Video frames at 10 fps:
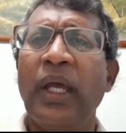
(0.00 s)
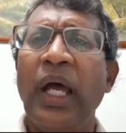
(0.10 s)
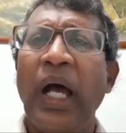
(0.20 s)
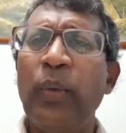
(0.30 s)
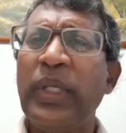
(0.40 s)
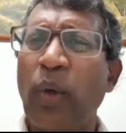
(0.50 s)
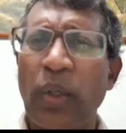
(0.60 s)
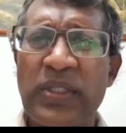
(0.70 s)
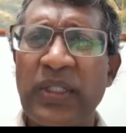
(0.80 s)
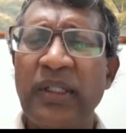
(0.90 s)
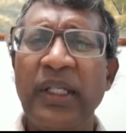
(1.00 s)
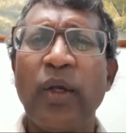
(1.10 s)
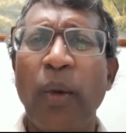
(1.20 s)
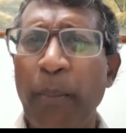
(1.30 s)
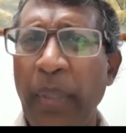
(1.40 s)
Are we constantly
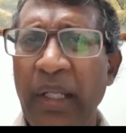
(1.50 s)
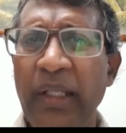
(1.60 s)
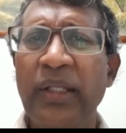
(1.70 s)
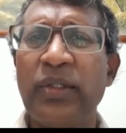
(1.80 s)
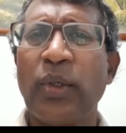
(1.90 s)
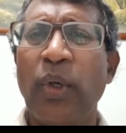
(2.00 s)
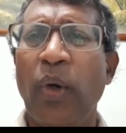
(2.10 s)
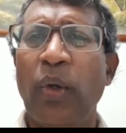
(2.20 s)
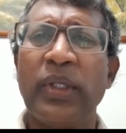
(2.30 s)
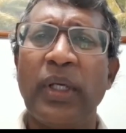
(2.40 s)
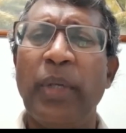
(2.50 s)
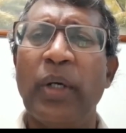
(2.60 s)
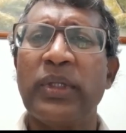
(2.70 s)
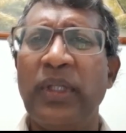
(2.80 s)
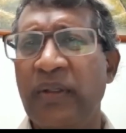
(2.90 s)
complaining to God
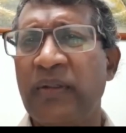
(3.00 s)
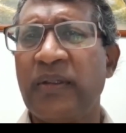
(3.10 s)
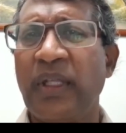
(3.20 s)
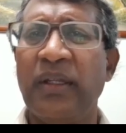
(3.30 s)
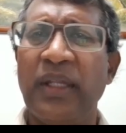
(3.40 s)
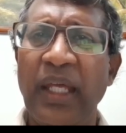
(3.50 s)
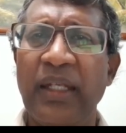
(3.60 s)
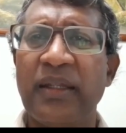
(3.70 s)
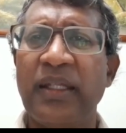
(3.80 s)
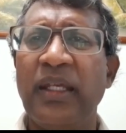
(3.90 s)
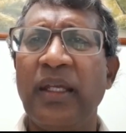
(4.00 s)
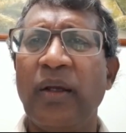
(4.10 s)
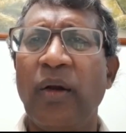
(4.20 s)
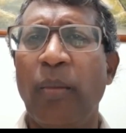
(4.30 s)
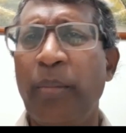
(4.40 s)
about this and that thing
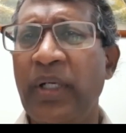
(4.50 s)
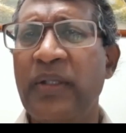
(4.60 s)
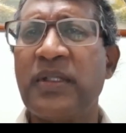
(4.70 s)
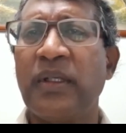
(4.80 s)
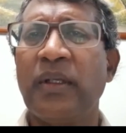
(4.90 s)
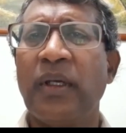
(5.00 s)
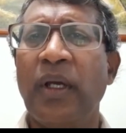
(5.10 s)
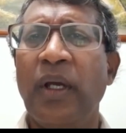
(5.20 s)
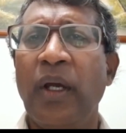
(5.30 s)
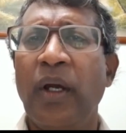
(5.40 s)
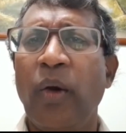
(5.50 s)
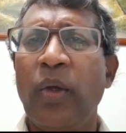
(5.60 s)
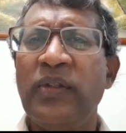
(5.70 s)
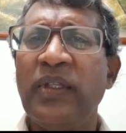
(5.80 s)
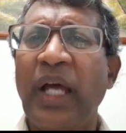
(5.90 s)
or person? Or
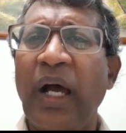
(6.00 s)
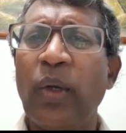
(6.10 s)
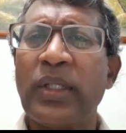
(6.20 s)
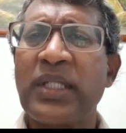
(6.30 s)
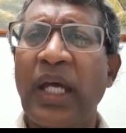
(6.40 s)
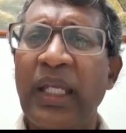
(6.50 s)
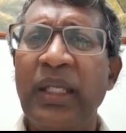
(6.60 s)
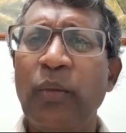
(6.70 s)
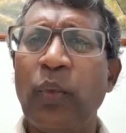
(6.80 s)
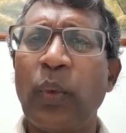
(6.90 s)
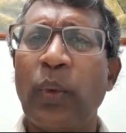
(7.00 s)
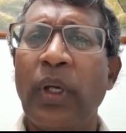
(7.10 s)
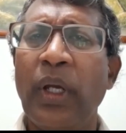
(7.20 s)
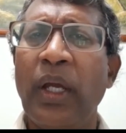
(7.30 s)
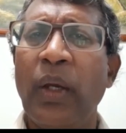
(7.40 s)
is it our time
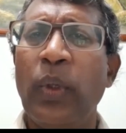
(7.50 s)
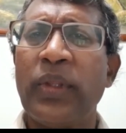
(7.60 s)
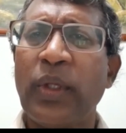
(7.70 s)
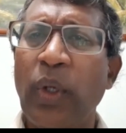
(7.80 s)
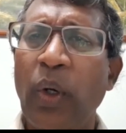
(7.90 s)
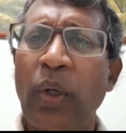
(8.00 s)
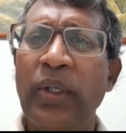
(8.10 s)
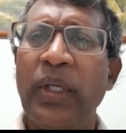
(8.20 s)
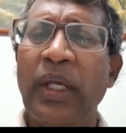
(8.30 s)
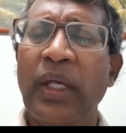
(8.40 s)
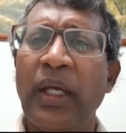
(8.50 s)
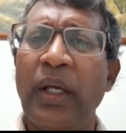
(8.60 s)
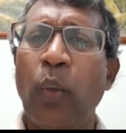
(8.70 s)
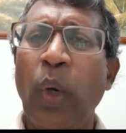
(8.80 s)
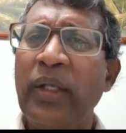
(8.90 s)
with God
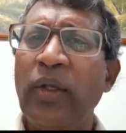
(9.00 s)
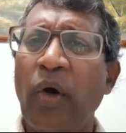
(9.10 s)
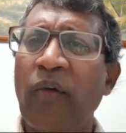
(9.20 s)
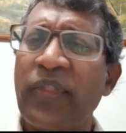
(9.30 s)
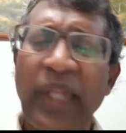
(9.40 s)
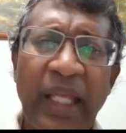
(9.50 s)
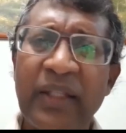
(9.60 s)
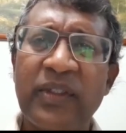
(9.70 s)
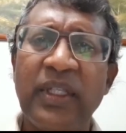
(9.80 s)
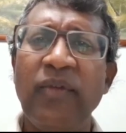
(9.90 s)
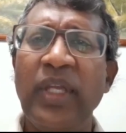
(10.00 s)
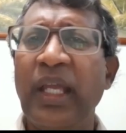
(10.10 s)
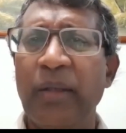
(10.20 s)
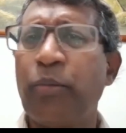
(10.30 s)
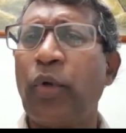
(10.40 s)
one of thanksgiving
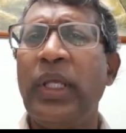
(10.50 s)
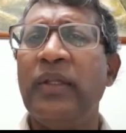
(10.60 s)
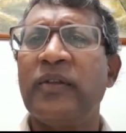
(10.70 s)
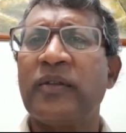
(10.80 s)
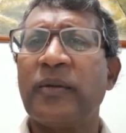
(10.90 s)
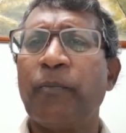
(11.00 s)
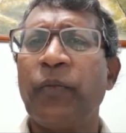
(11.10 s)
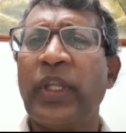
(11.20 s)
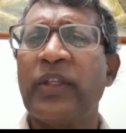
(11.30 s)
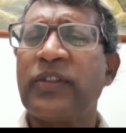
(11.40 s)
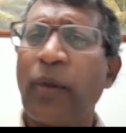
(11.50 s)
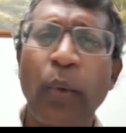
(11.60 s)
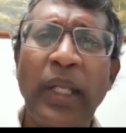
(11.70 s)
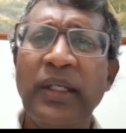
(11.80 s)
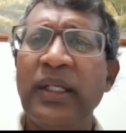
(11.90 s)
and praise,
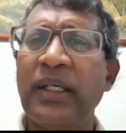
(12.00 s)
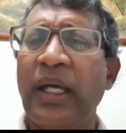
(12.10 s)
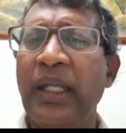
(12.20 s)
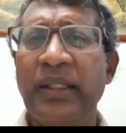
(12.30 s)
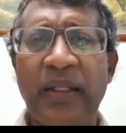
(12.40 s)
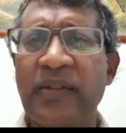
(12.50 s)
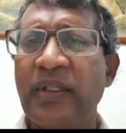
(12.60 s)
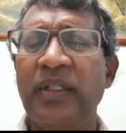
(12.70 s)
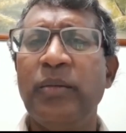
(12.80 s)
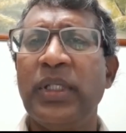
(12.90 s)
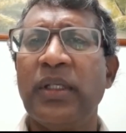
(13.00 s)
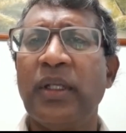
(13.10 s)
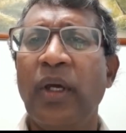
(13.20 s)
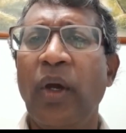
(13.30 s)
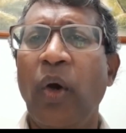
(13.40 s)
surrender and discernment
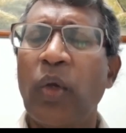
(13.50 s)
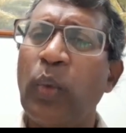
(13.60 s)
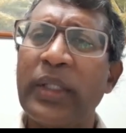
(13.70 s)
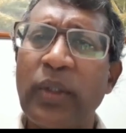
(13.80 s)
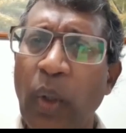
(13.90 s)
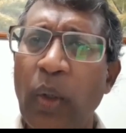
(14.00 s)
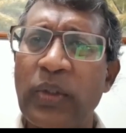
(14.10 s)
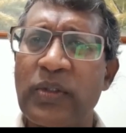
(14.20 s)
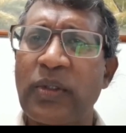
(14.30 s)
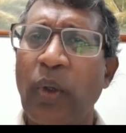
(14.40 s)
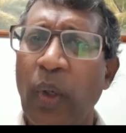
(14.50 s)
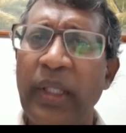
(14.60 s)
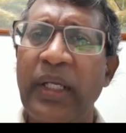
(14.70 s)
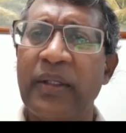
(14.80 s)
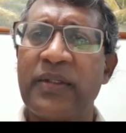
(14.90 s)
on what God's
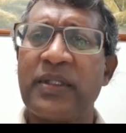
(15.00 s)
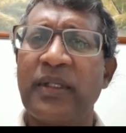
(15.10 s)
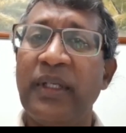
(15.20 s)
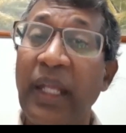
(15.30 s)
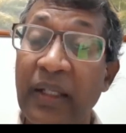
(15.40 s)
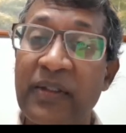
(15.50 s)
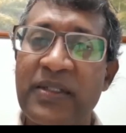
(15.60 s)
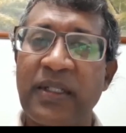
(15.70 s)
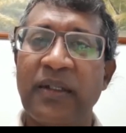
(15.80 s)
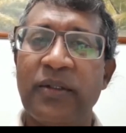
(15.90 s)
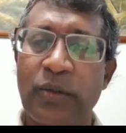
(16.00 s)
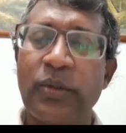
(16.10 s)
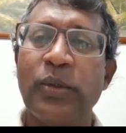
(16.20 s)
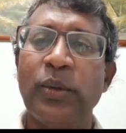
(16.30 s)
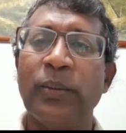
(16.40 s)
calling us next to do.